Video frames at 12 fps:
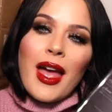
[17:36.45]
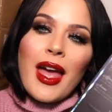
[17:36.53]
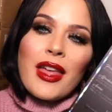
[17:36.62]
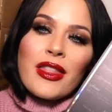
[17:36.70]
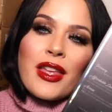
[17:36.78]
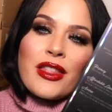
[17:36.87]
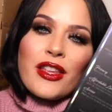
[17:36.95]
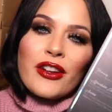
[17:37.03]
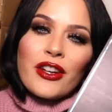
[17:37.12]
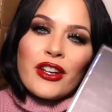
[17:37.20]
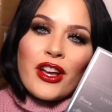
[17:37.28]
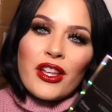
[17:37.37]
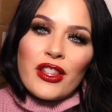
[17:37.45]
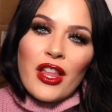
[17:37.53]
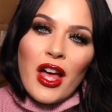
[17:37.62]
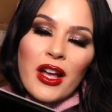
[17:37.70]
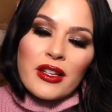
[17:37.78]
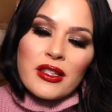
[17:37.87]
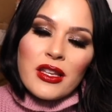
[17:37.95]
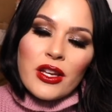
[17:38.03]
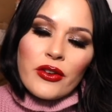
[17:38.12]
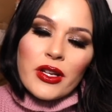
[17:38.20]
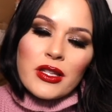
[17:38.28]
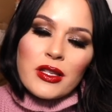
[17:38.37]
and then they're going to unlock
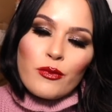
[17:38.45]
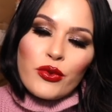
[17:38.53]
secrets,